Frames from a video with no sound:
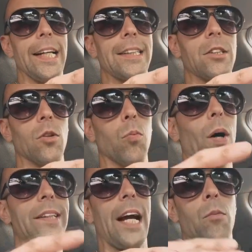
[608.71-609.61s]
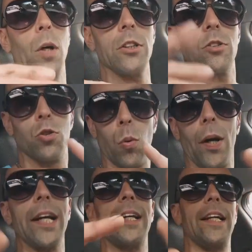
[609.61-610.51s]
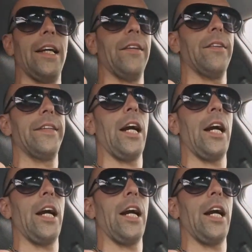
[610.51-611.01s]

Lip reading: it's what I was doing, and